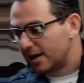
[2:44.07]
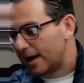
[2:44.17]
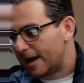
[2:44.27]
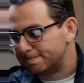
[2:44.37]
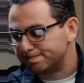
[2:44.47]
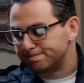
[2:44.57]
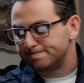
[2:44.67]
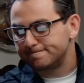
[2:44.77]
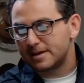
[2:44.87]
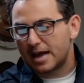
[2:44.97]

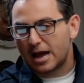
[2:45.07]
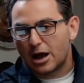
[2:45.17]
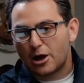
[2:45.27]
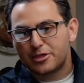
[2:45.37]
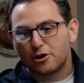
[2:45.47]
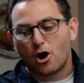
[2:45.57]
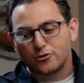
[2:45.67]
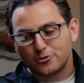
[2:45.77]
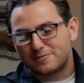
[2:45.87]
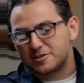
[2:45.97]
they
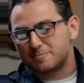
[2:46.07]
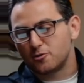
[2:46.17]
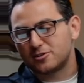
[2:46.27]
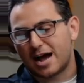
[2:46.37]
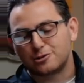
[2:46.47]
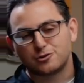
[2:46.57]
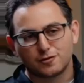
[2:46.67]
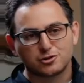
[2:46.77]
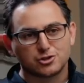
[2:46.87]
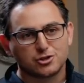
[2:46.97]
also had this most
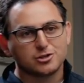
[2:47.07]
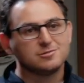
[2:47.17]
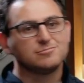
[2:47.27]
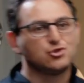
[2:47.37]
controversial